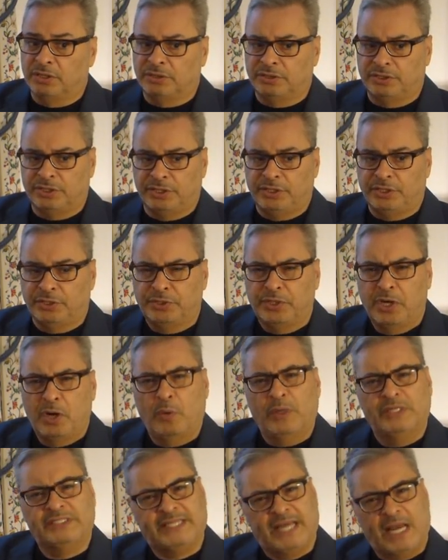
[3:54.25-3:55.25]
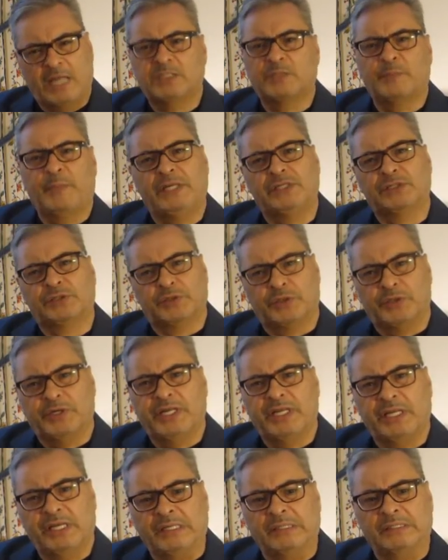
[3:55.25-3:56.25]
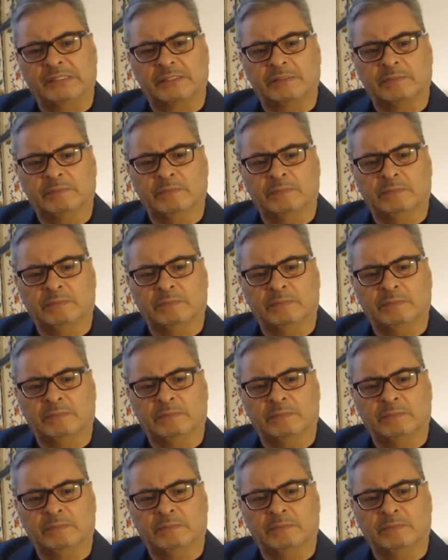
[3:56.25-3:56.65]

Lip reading: Do you know what task-based learning is?